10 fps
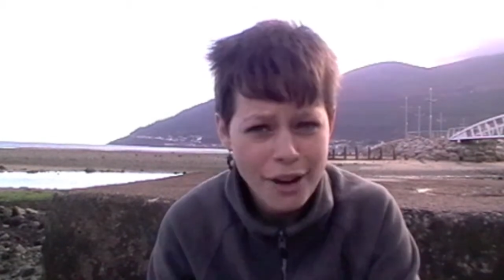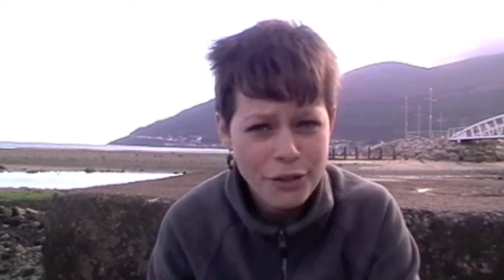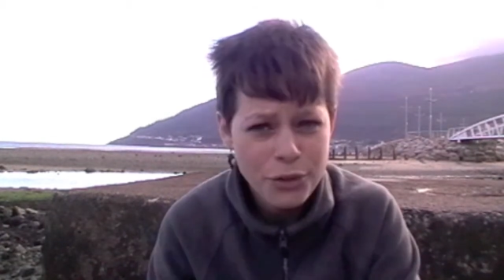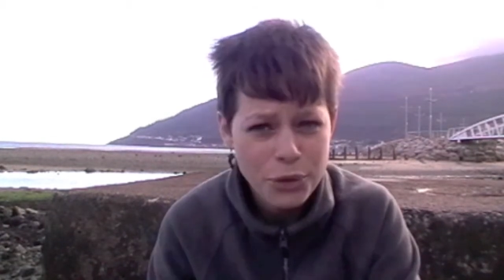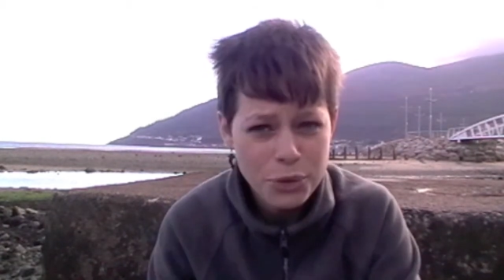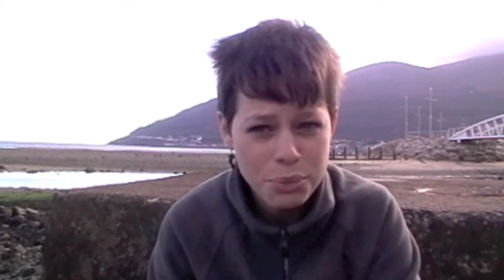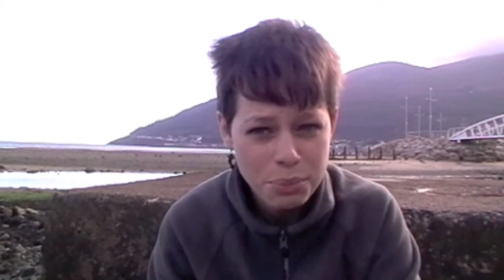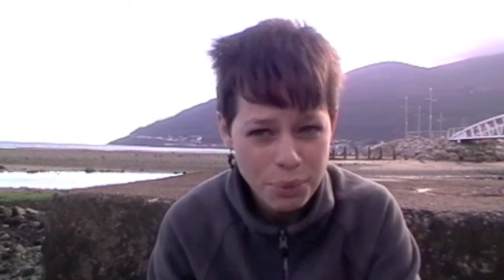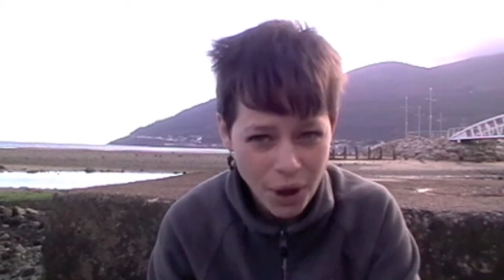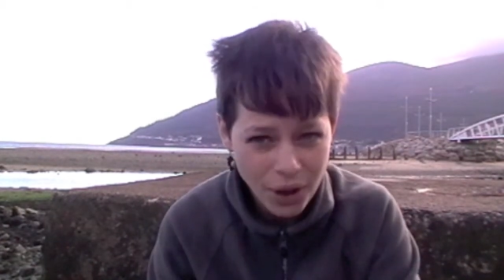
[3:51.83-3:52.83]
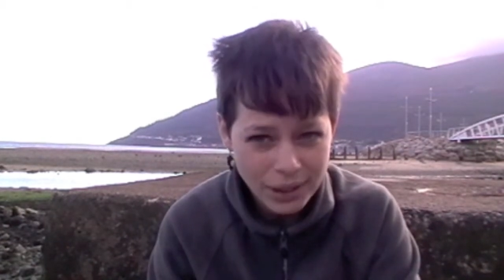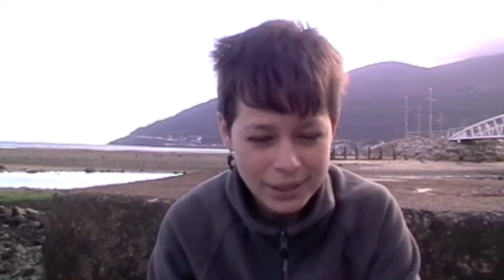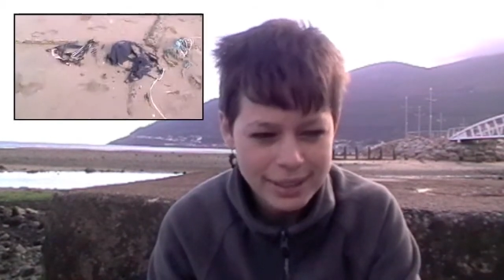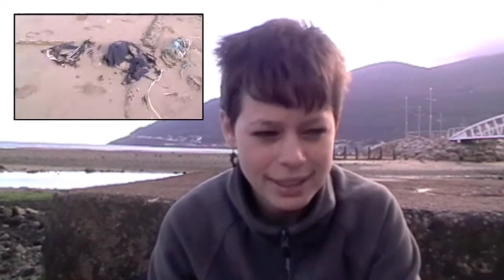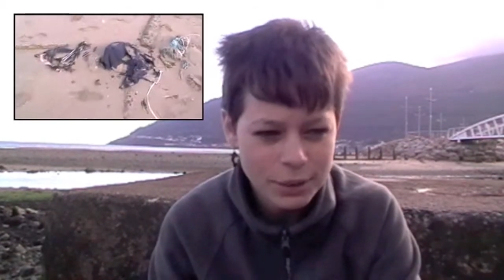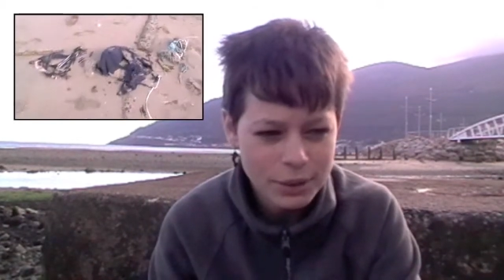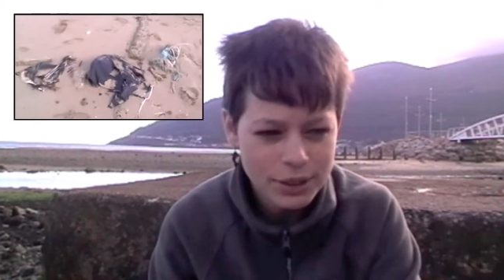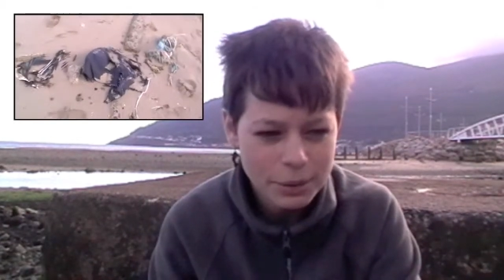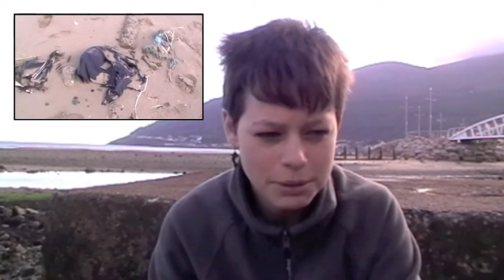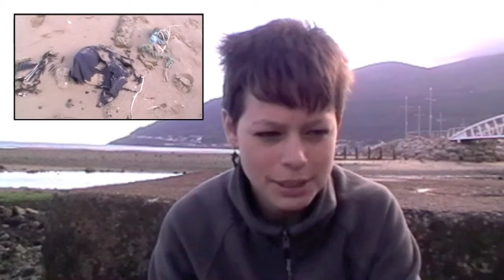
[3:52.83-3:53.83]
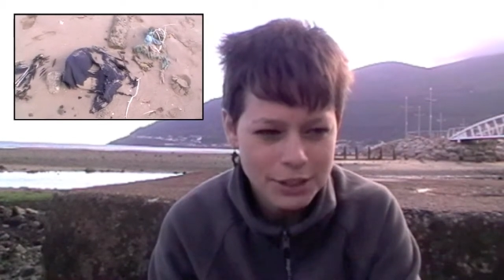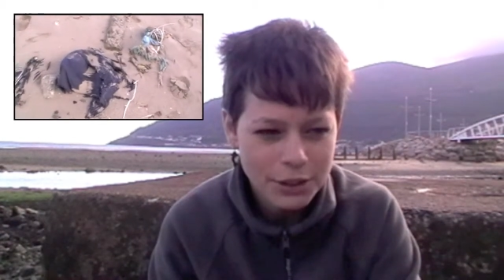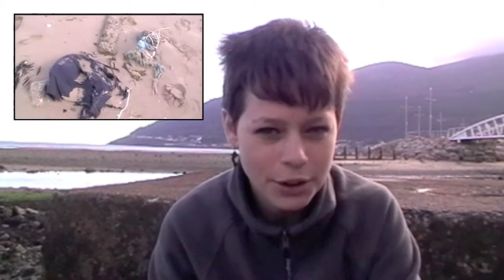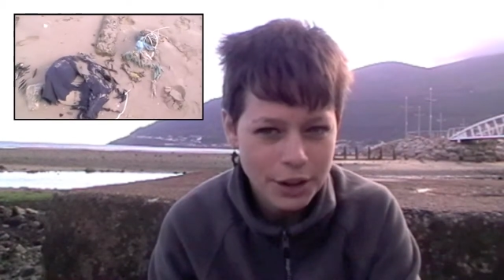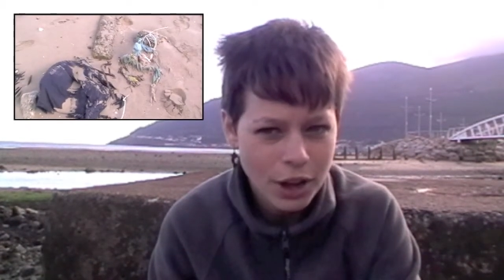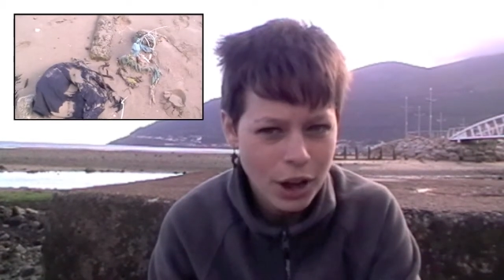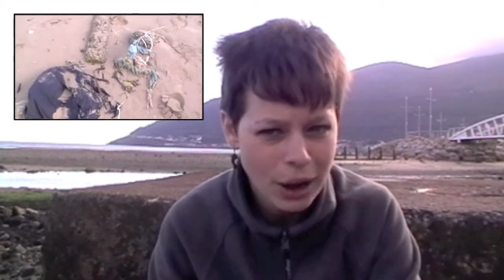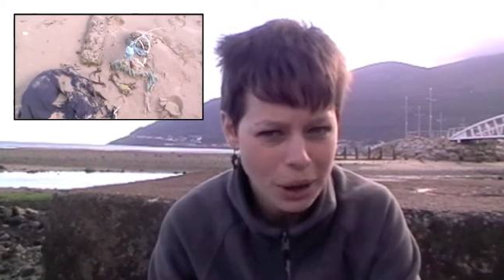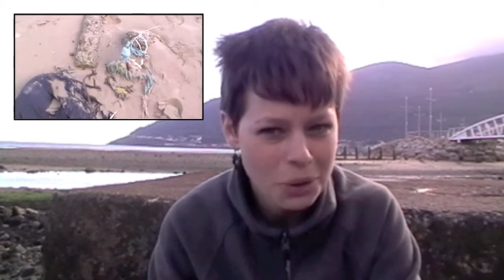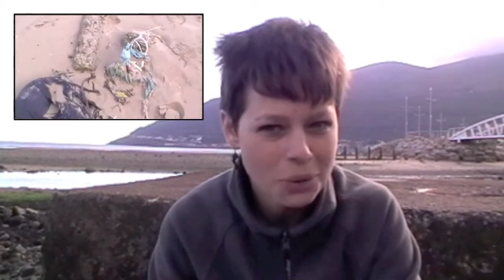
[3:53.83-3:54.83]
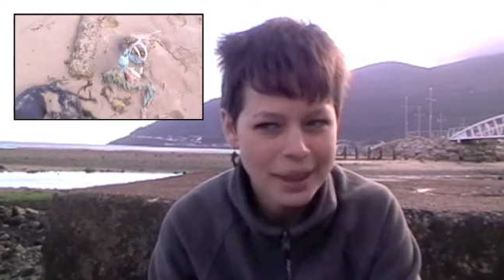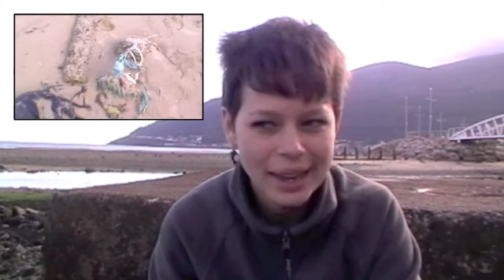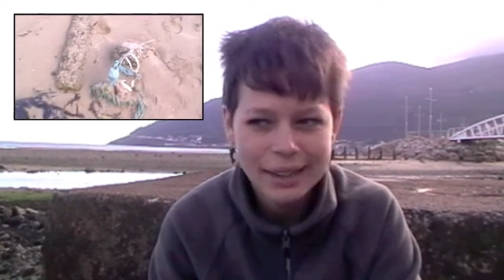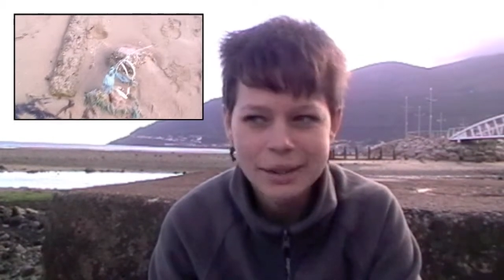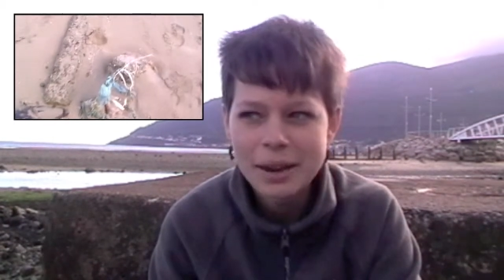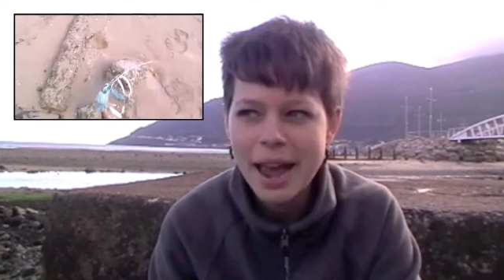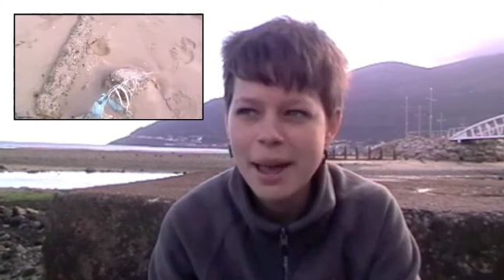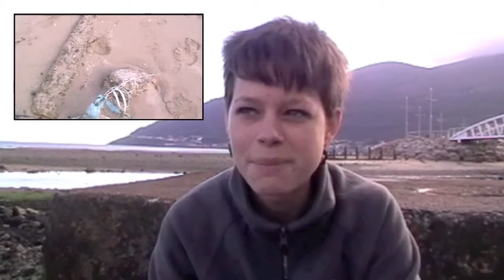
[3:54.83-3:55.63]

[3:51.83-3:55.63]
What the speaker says: A few bottles, there was some discarded clothing,